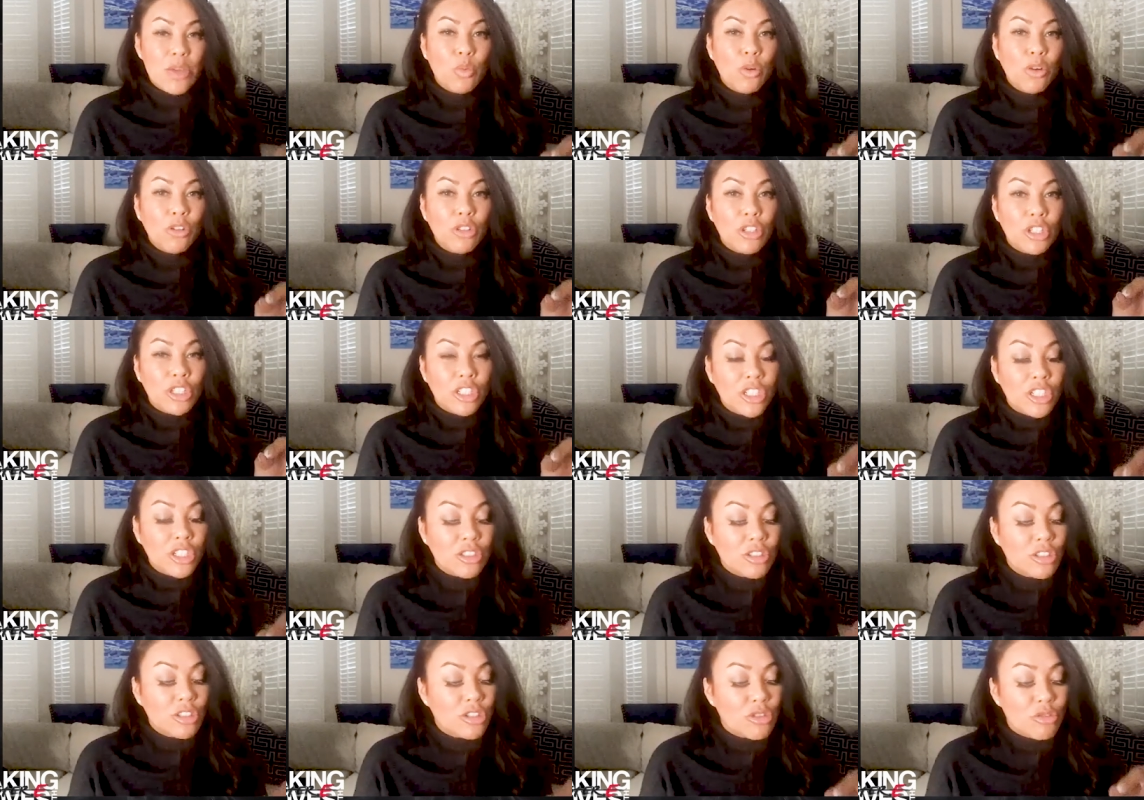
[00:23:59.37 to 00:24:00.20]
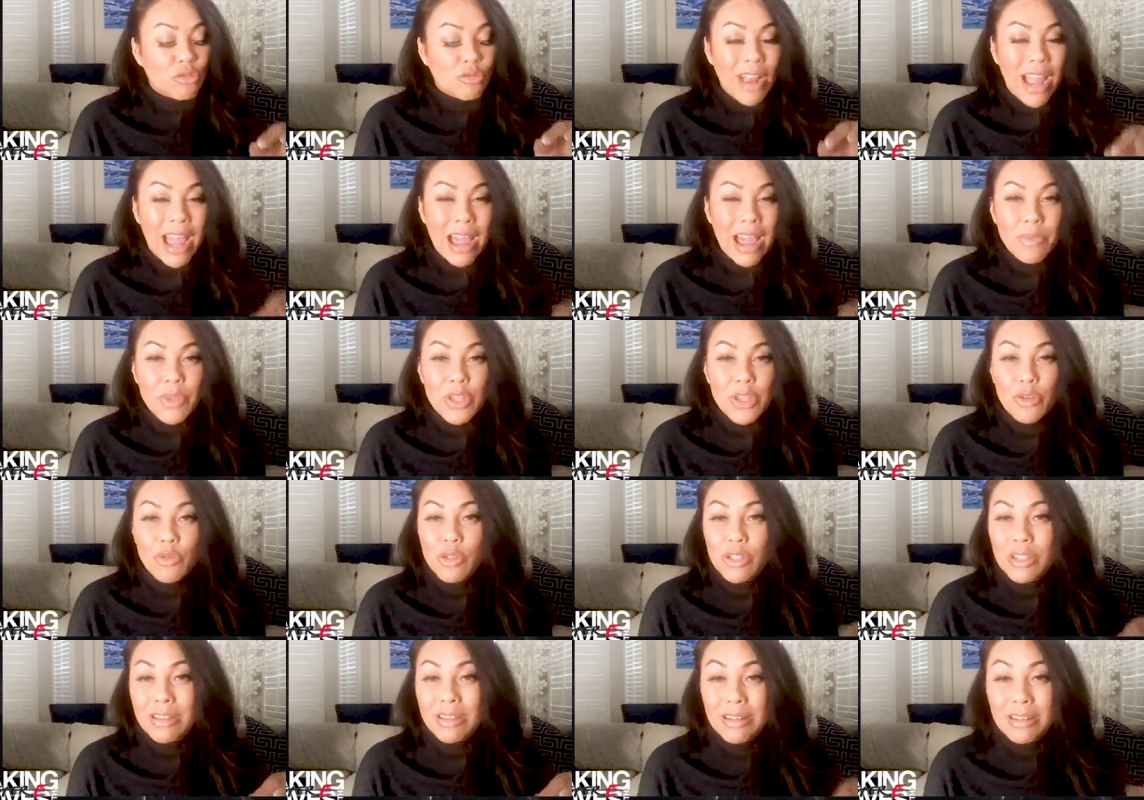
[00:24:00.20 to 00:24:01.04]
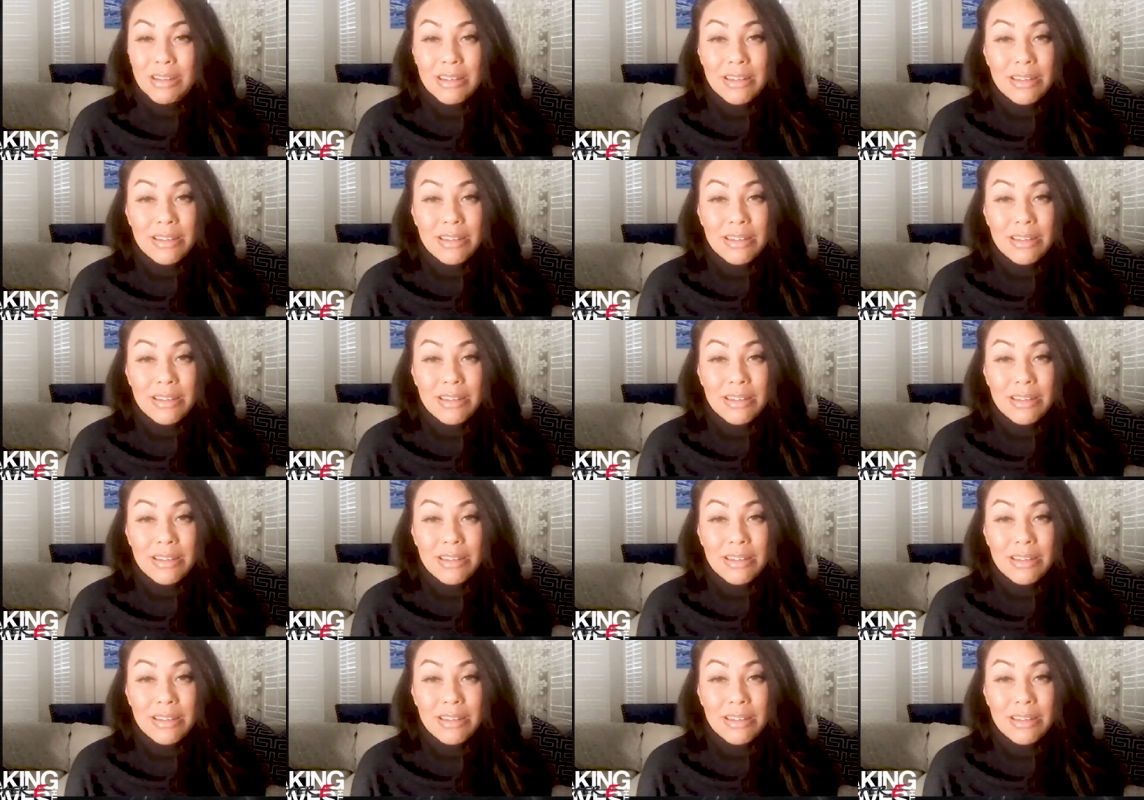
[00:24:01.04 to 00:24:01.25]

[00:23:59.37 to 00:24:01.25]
will grab you to the